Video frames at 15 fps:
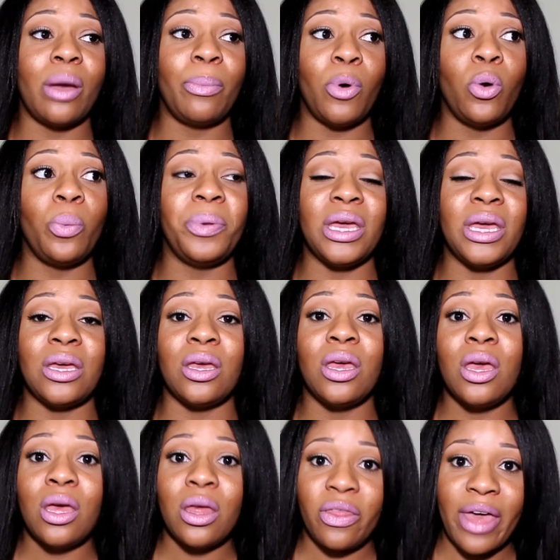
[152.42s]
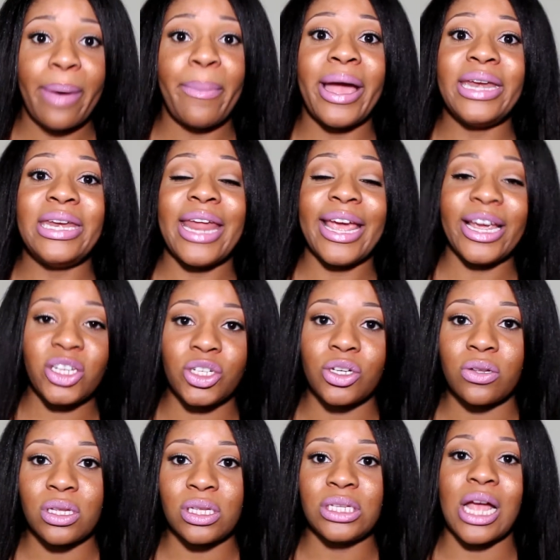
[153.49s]
I'm hoping that by next
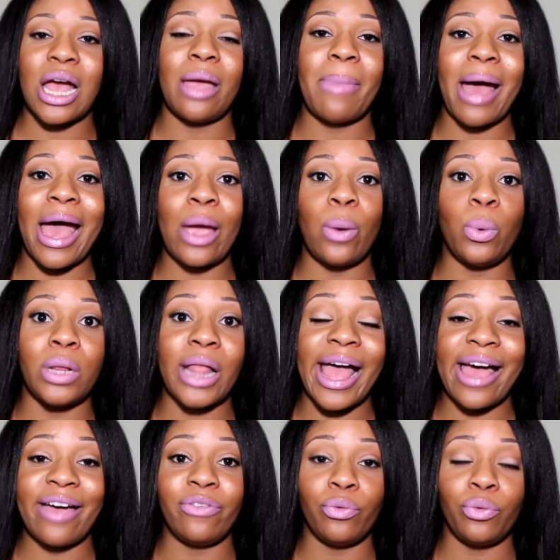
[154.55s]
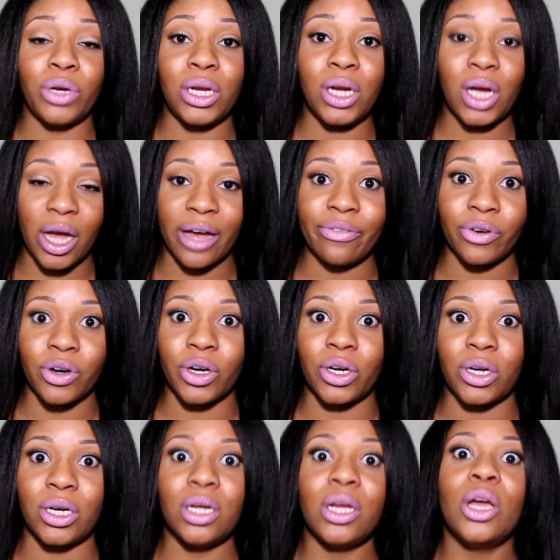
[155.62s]
year this time I will have
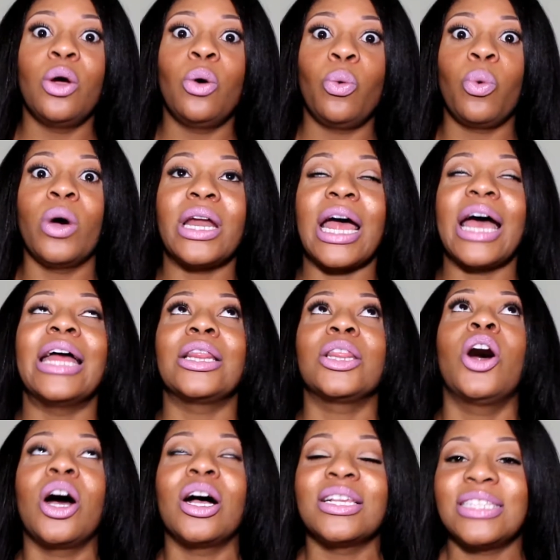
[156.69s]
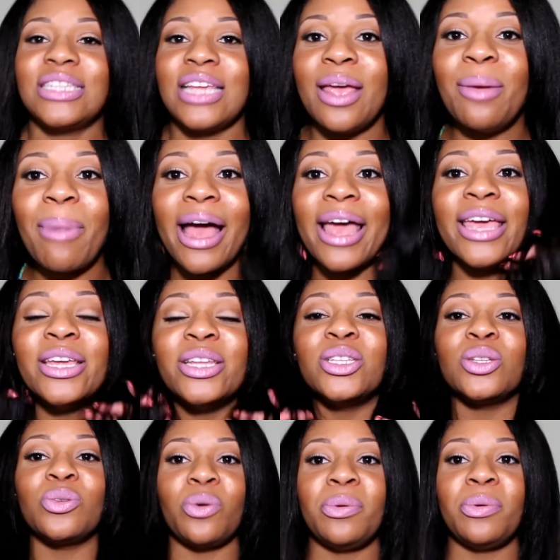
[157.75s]
recovered what I lost, and my
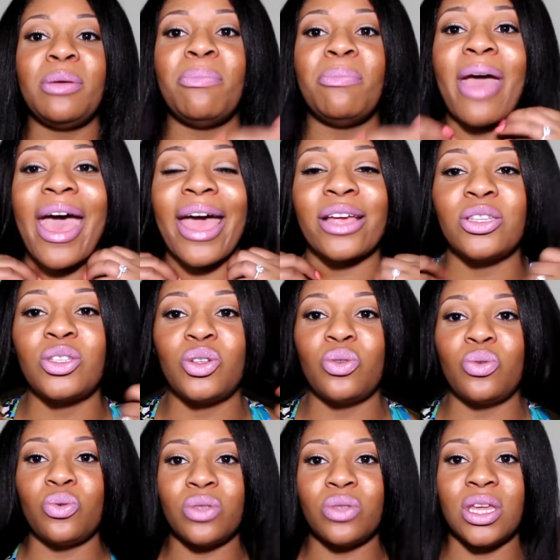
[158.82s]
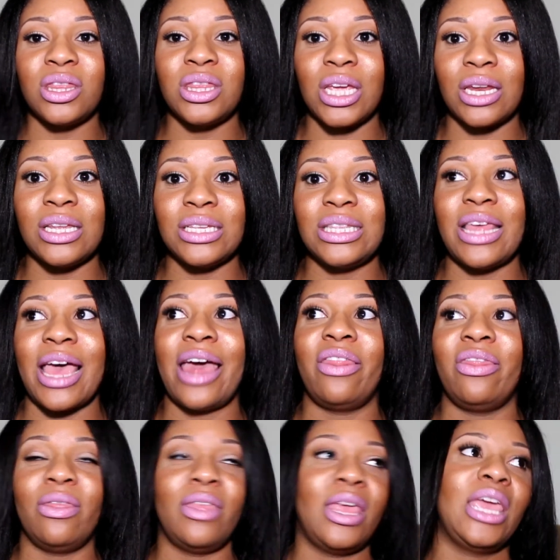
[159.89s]
ends will be back to the thickness
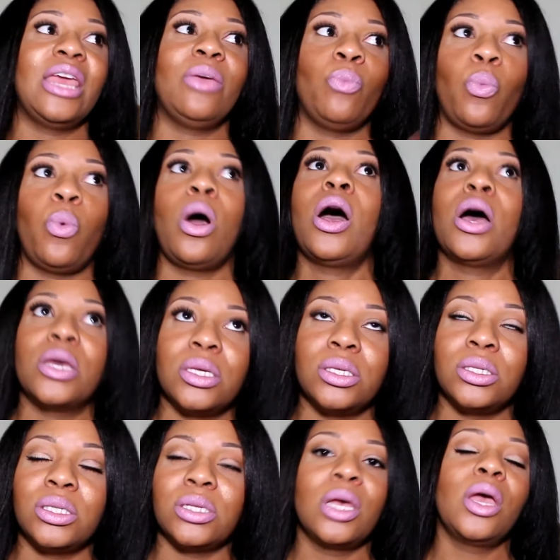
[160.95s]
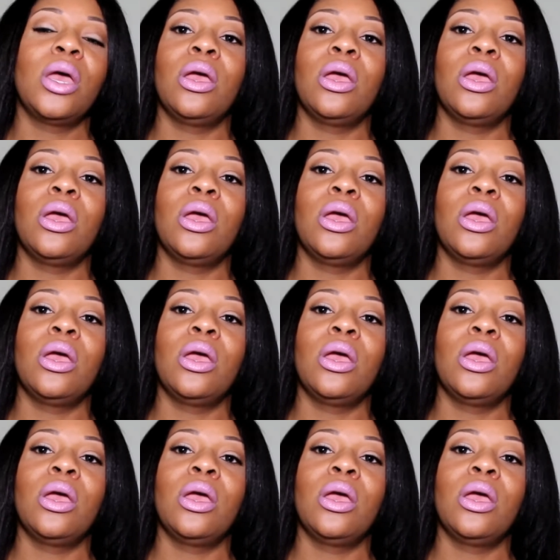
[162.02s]
that it was